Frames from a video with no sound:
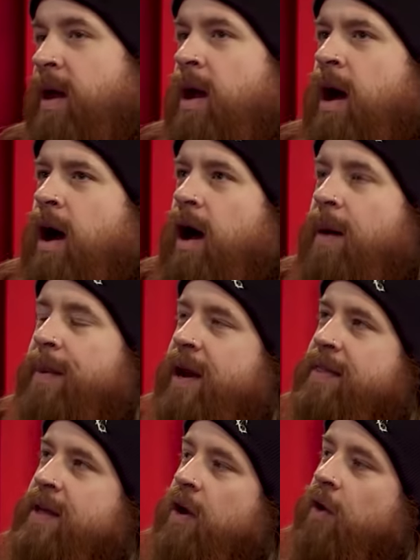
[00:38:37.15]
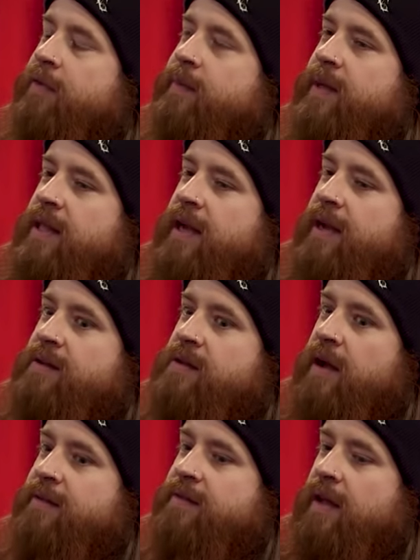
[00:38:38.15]
Right. But I think ultimately
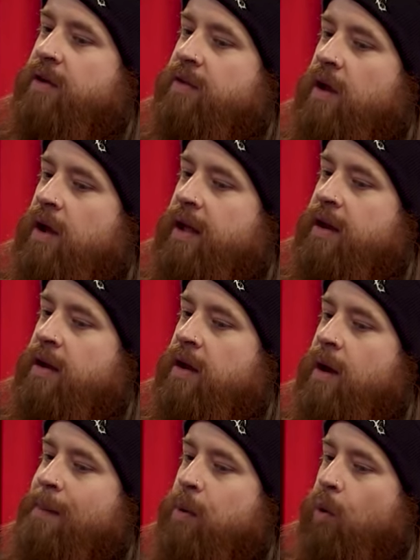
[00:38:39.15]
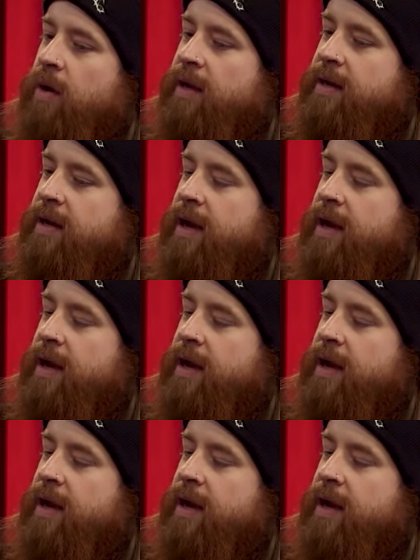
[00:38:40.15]
I settled on Aborted,